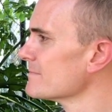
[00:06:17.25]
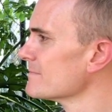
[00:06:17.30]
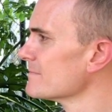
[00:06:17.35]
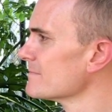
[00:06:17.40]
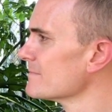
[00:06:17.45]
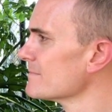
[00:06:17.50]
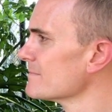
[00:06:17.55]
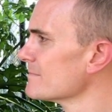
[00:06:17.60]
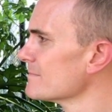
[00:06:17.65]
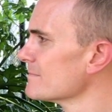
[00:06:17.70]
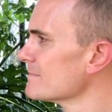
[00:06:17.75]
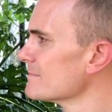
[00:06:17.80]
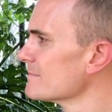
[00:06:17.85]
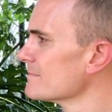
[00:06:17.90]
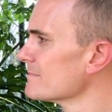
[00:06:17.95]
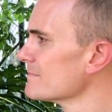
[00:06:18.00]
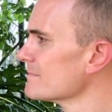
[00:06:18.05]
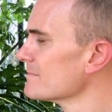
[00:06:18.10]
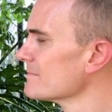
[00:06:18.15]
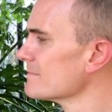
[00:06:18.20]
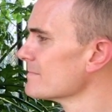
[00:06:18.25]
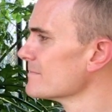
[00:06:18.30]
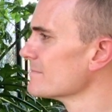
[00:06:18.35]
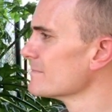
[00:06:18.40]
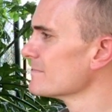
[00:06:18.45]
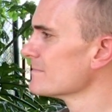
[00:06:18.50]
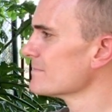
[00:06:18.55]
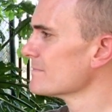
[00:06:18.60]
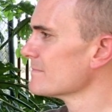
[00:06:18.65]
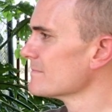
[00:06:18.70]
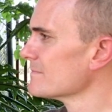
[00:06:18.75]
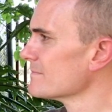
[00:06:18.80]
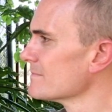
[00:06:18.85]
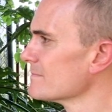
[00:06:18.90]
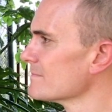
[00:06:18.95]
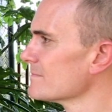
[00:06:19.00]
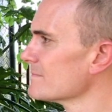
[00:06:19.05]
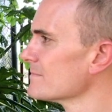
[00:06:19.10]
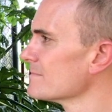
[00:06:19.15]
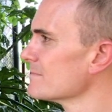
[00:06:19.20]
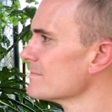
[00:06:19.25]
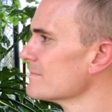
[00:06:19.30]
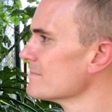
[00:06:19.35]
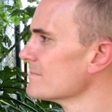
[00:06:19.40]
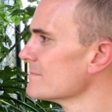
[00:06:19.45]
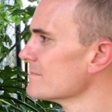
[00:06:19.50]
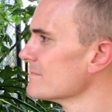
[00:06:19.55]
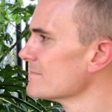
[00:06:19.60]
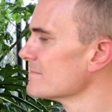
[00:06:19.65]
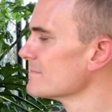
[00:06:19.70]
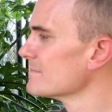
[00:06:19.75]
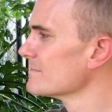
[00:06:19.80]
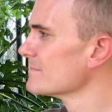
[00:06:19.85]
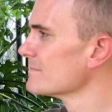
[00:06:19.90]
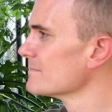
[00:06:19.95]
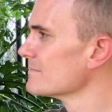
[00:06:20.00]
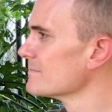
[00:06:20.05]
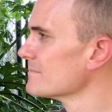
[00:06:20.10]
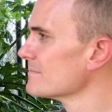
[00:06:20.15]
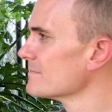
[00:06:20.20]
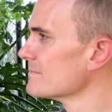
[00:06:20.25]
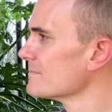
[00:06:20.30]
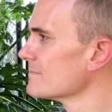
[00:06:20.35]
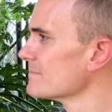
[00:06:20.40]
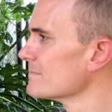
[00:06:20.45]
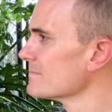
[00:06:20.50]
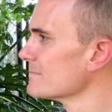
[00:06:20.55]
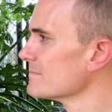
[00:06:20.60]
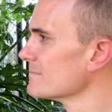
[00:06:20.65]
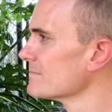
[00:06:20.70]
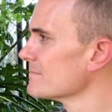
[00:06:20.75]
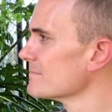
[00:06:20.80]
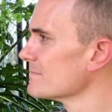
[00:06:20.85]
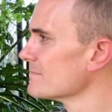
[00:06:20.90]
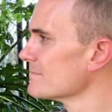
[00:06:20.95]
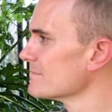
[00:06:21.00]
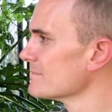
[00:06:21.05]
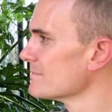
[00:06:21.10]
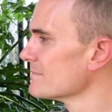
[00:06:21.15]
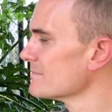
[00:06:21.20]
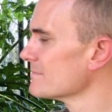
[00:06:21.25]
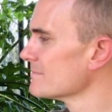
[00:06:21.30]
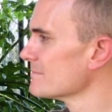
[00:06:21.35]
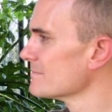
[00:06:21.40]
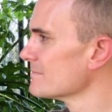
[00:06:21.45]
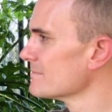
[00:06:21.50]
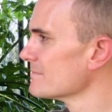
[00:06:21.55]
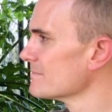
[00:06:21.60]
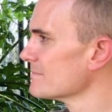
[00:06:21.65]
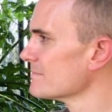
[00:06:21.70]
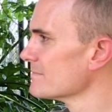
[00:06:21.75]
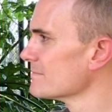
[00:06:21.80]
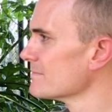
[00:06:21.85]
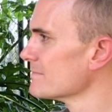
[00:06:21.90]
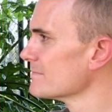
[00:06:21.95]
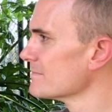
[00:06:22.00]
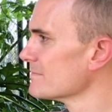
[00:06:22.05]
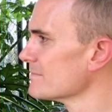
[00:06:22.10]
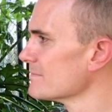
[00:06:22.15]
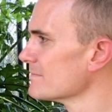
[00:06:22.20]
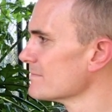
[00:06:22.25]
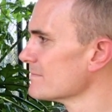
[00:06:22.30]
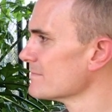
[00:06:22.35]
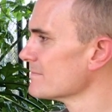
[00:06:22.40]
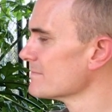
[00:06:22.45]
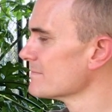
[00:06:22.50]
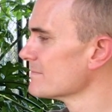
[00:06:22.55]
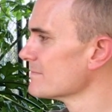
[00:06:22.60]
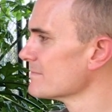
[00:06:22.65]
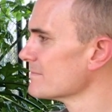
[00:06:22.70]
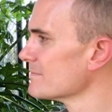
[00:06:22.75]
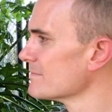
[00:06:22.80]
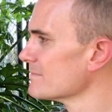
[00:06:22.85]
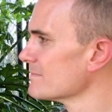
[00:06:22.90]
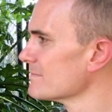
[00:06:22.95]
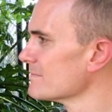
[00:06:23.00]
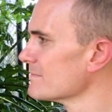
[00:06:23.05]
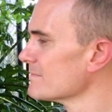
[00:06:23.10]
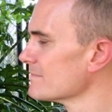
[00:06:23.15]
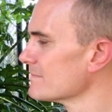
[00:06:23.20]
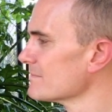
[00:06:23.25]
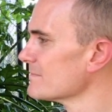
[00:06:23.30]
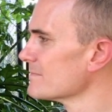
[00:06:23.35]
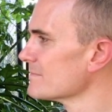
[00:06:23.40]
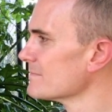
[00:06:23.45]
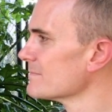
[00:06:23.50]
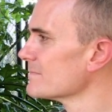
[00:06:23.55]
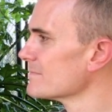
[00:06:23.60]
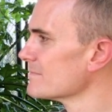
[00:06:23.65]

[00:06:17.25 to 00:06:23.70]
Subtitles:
(not speaking)